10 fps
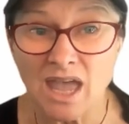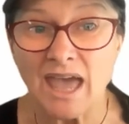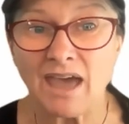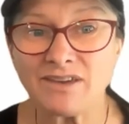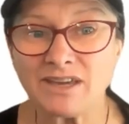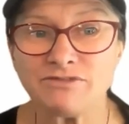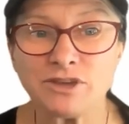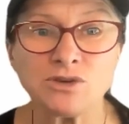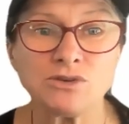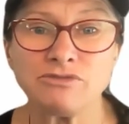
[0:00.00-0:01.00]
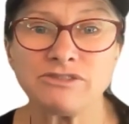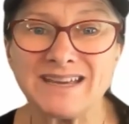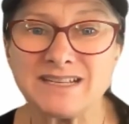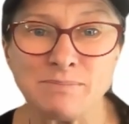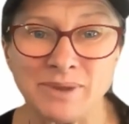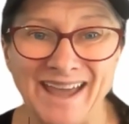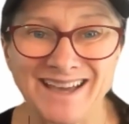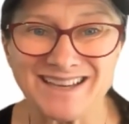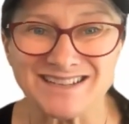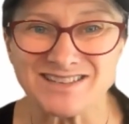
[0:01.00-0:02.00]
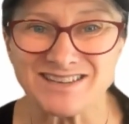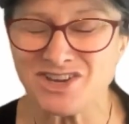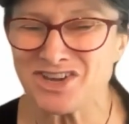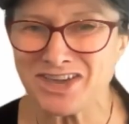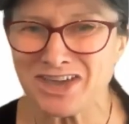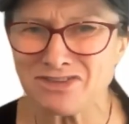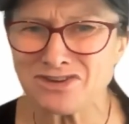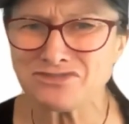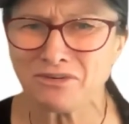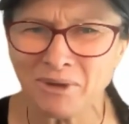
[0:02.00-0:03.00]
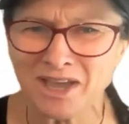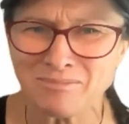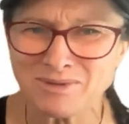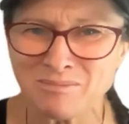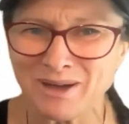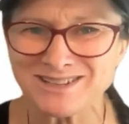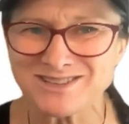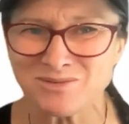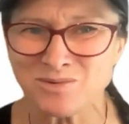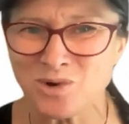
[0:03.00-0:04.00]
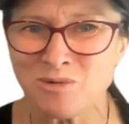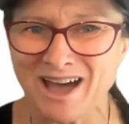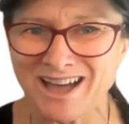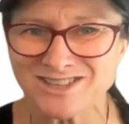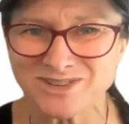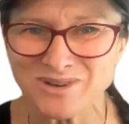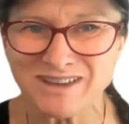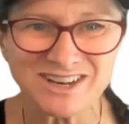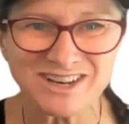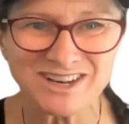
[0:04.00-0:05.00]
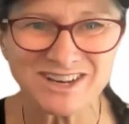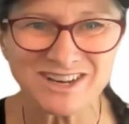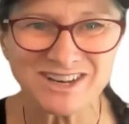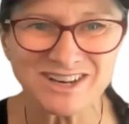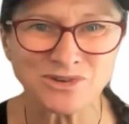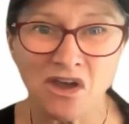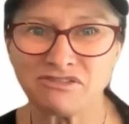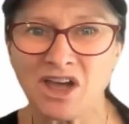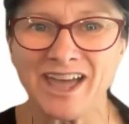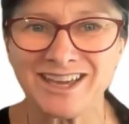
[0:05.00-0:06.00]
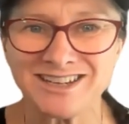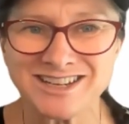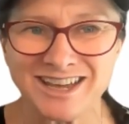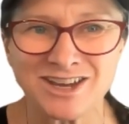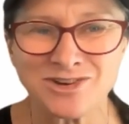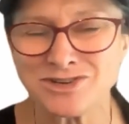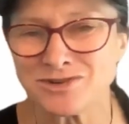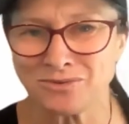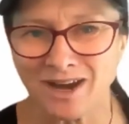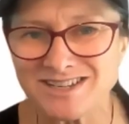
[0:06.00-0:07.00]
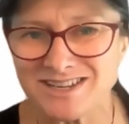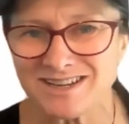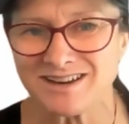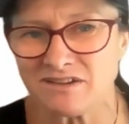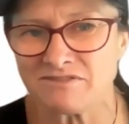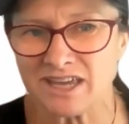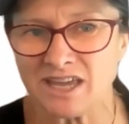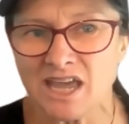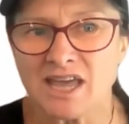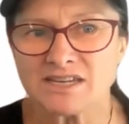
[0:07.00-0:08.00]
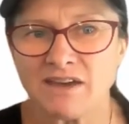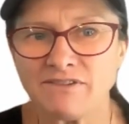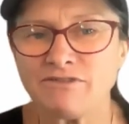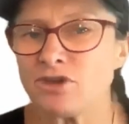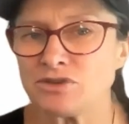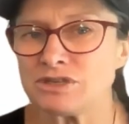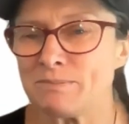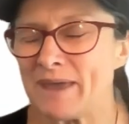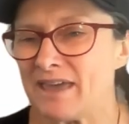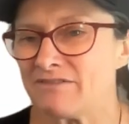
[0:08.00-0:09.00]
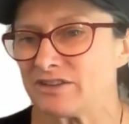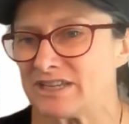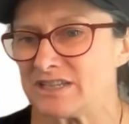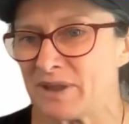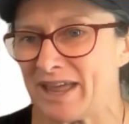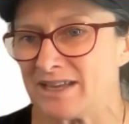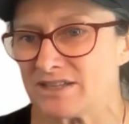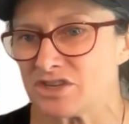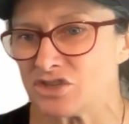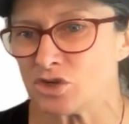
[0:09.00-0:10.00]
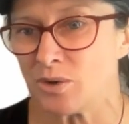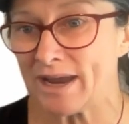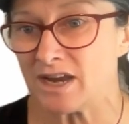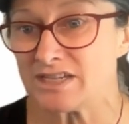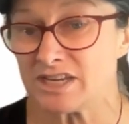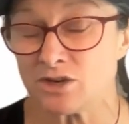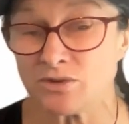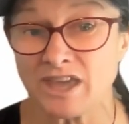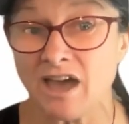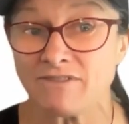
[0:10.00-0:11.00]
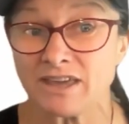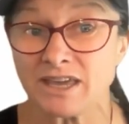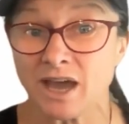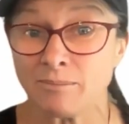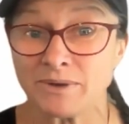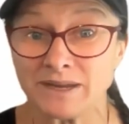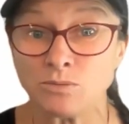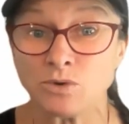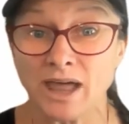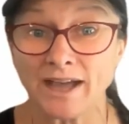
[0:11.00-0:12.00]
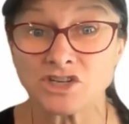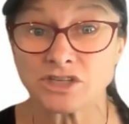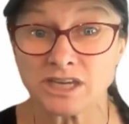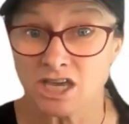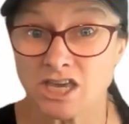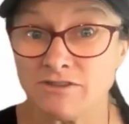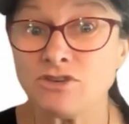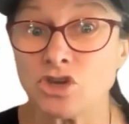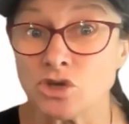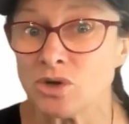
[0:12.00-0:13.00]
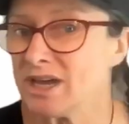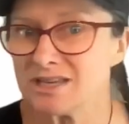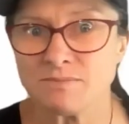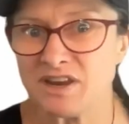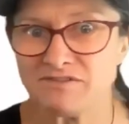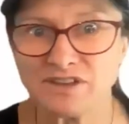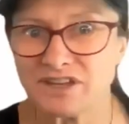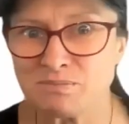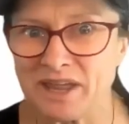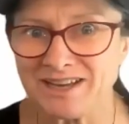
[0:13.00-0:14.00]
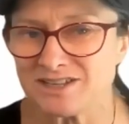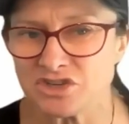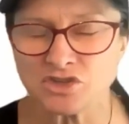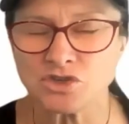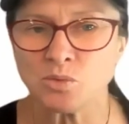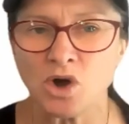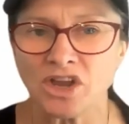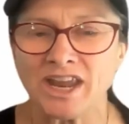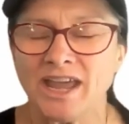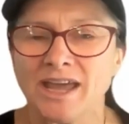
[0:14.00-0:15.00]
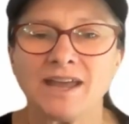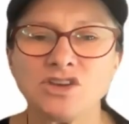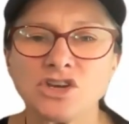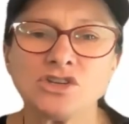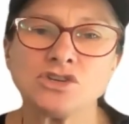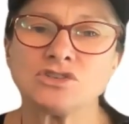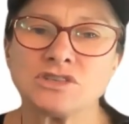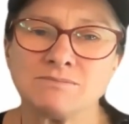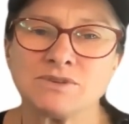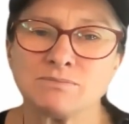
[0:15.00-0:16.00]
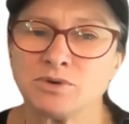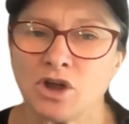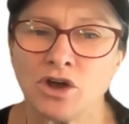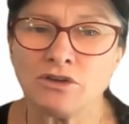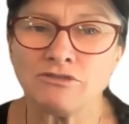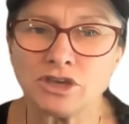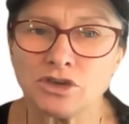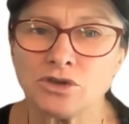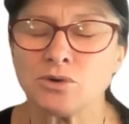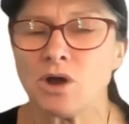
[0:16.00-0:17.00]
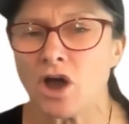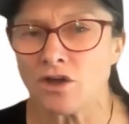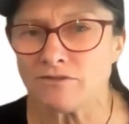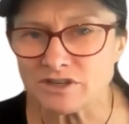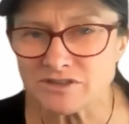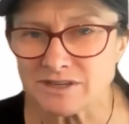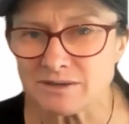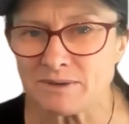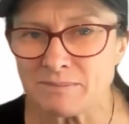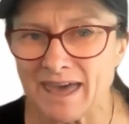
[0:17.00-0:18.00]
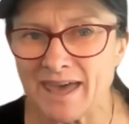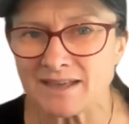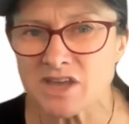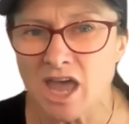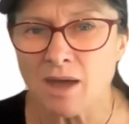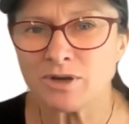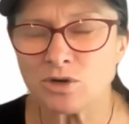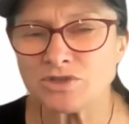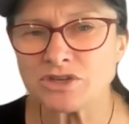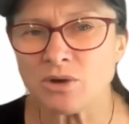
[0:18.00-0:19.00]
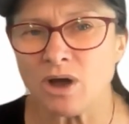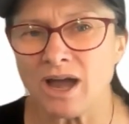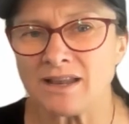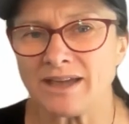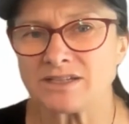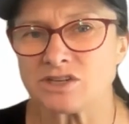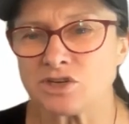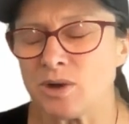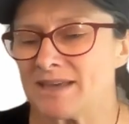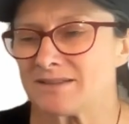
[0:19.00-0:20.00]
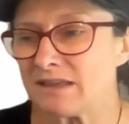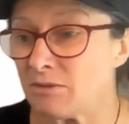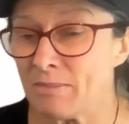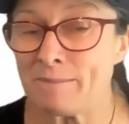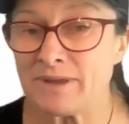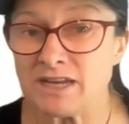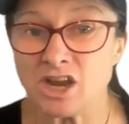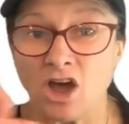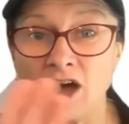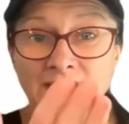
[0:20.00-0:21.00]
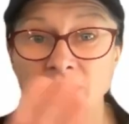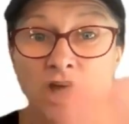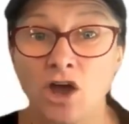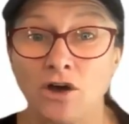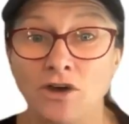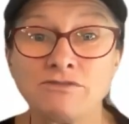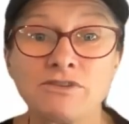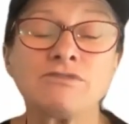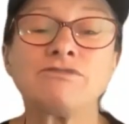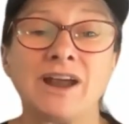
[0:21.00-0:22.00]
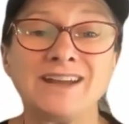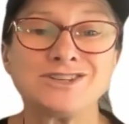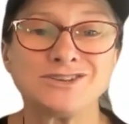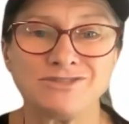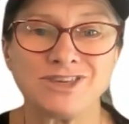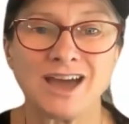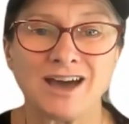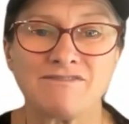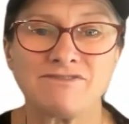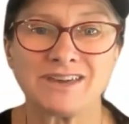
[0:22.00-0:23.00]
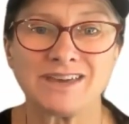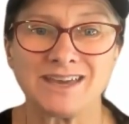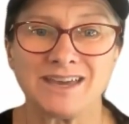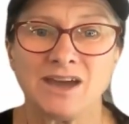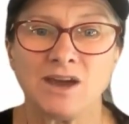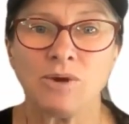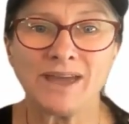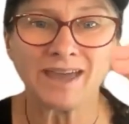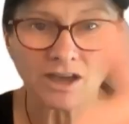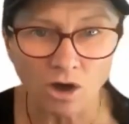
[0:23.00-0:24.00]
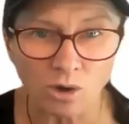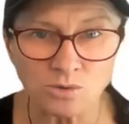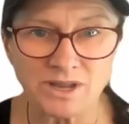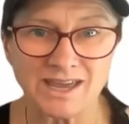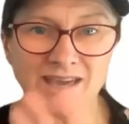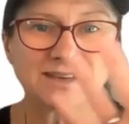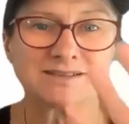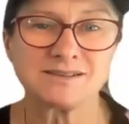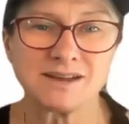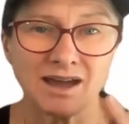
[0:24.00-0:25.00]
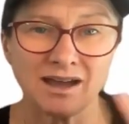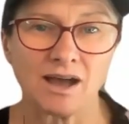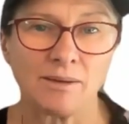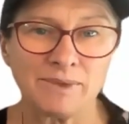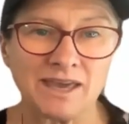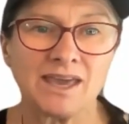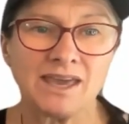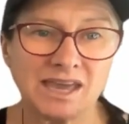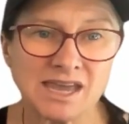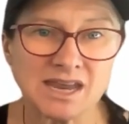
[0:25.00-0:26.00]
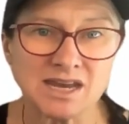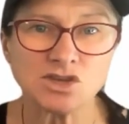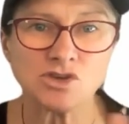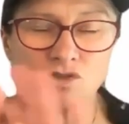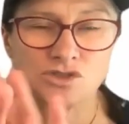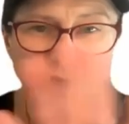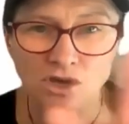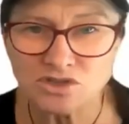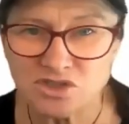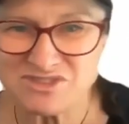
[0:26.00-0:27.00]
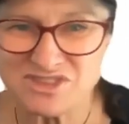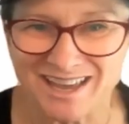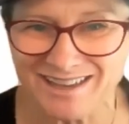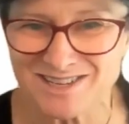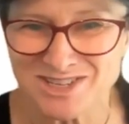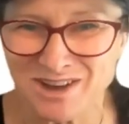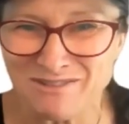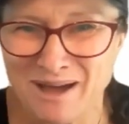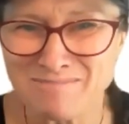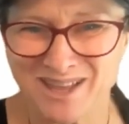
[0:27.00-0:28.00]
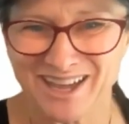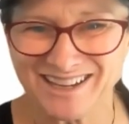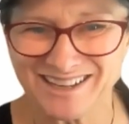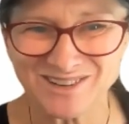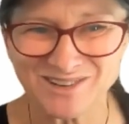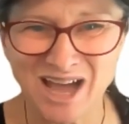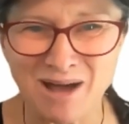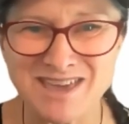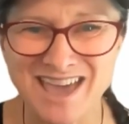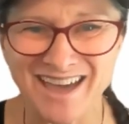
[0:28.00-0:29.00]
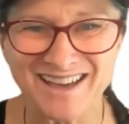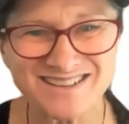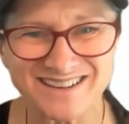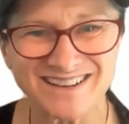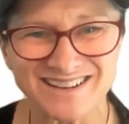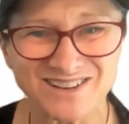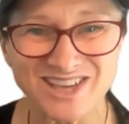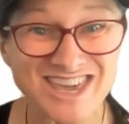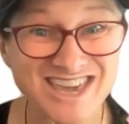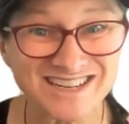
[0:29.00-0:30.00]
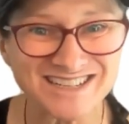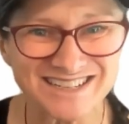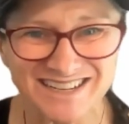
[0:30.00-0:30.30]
Having a few fleece blankets, and you can get those from a couple of bucks at Walmart. So even if you're flying into Anchorage and renting an RV, to have a few spare fleece blankets is a great idea. And the RV company will actually give you as many fleece blankets as you want. And you can use them to put over you, over your sleeping bags. But also, I like to set them up at night over the front of the RV where cold air can start coming in. Use those to set yourself up like a little cubby house, like a little kid,